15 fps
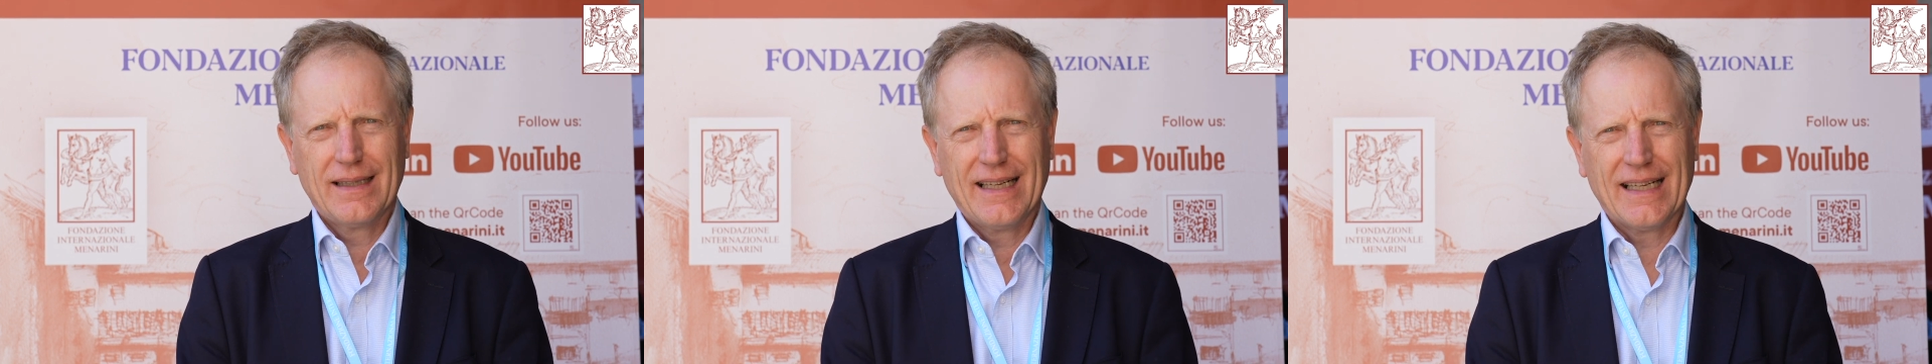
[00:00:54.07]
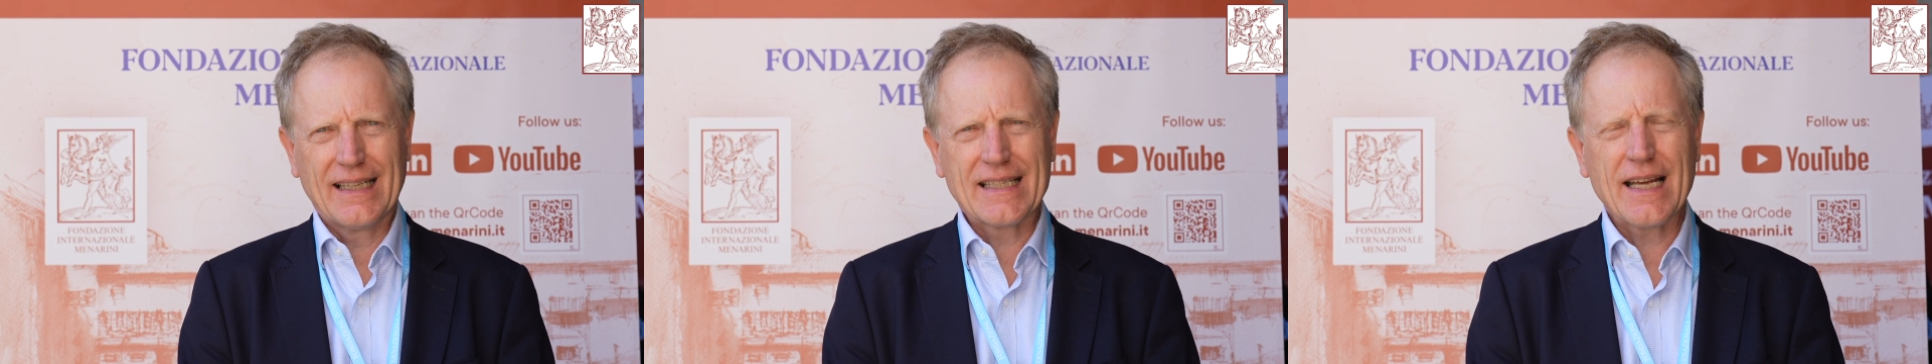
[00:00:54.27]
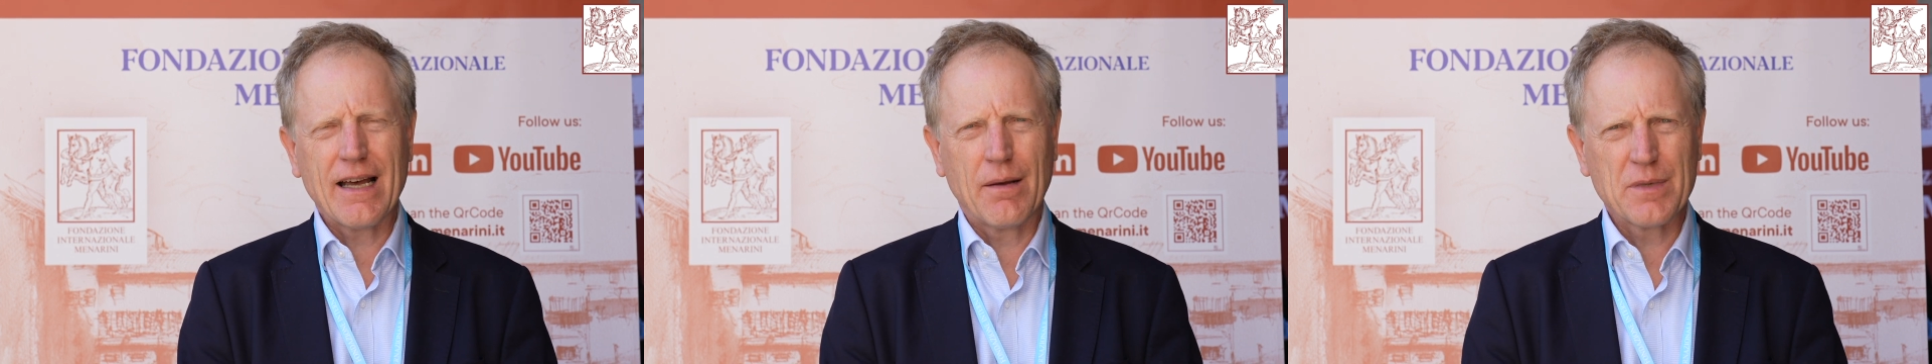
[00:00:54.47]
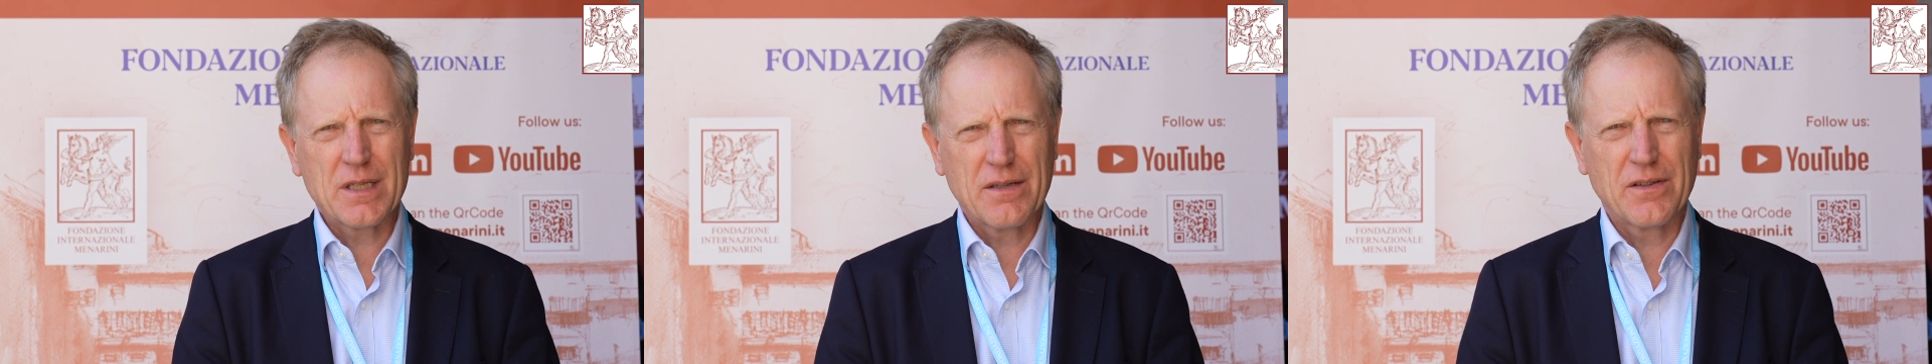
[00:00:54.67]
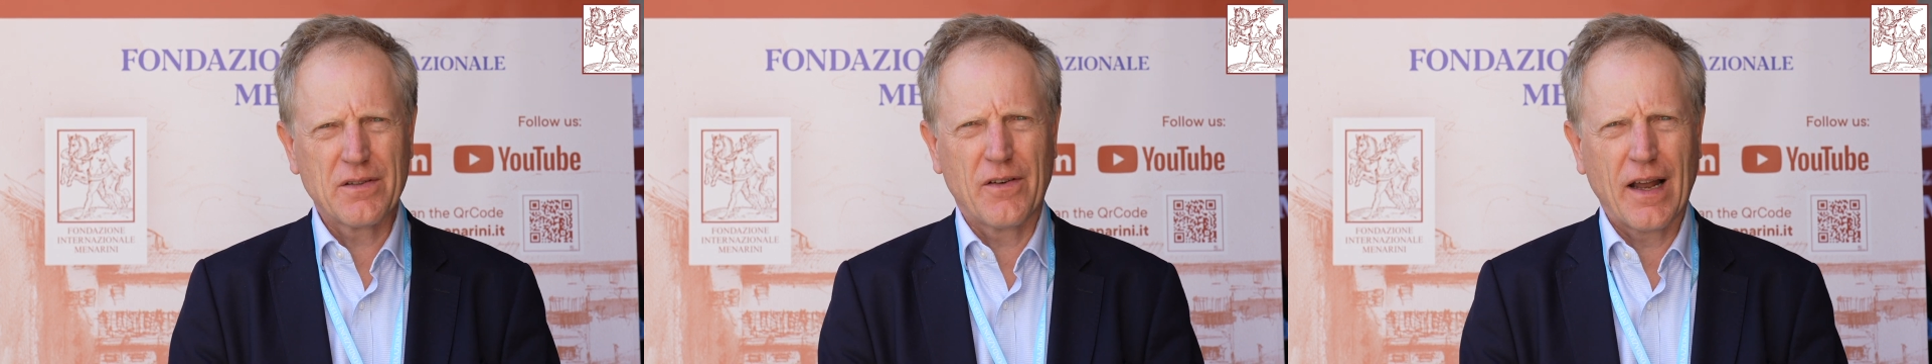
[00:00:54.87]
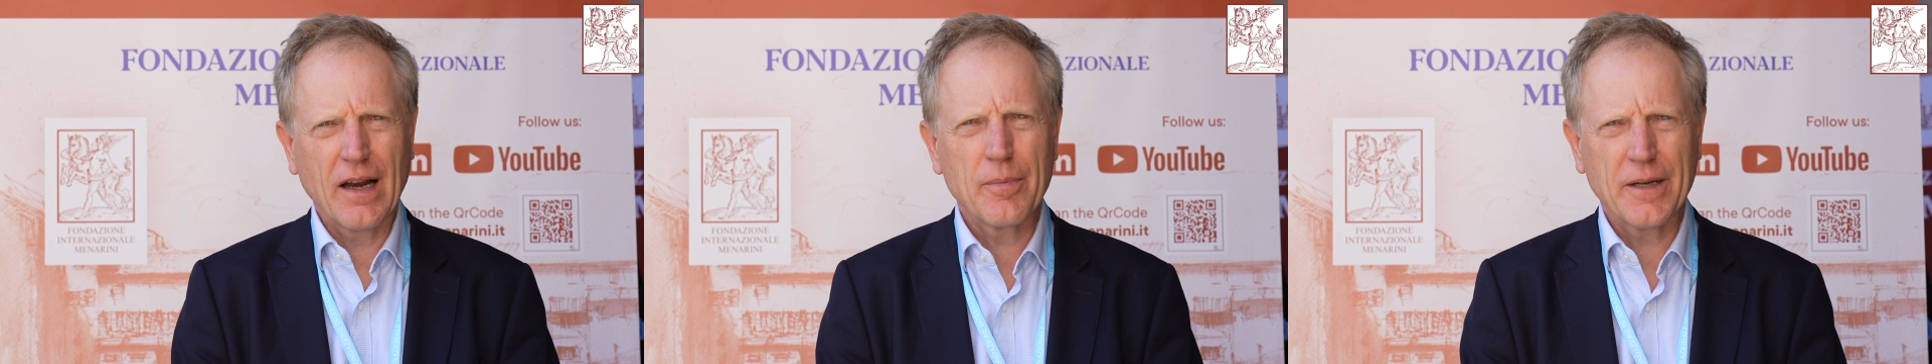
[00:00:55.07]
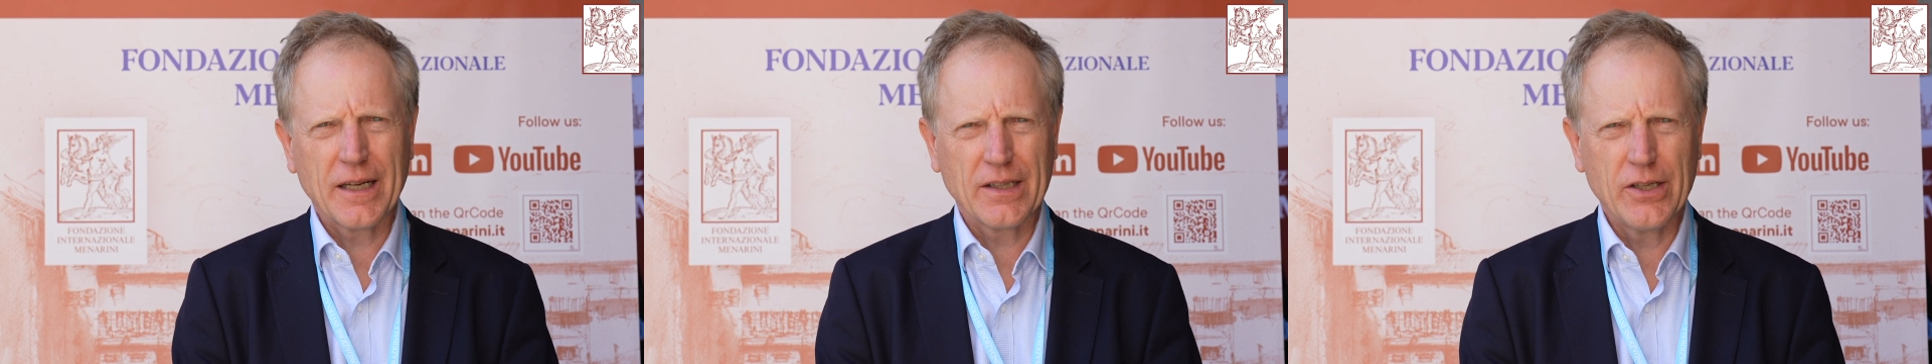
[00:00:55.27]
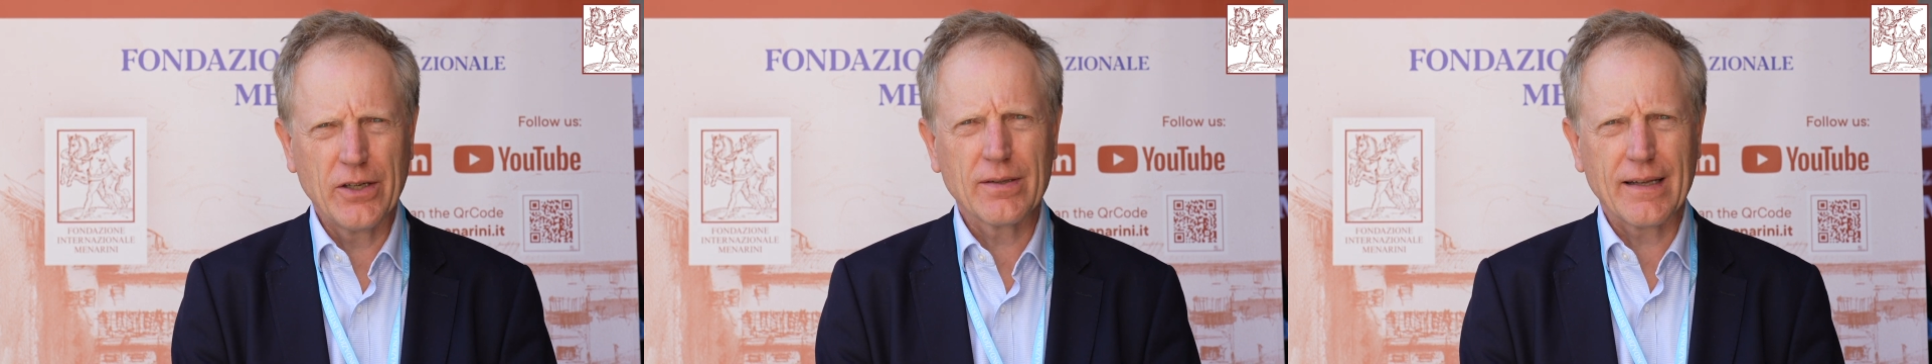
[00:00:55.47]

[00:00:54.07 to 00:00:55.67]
in terms of developing new